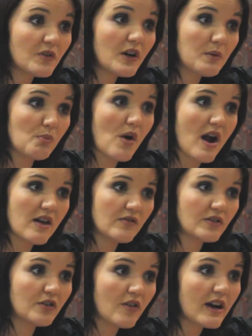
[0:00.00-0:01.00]
very brave
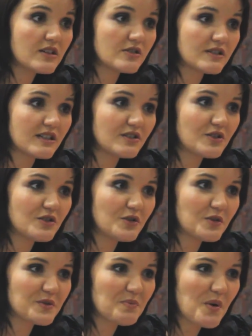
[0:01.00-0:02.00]
and courageous thing to do
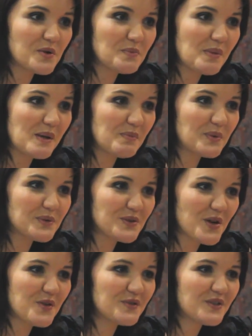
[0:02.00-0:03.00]
because most people
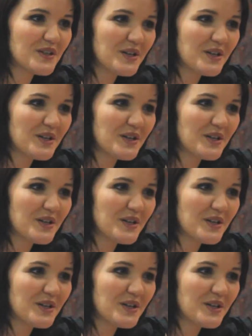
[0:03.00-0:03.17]
don't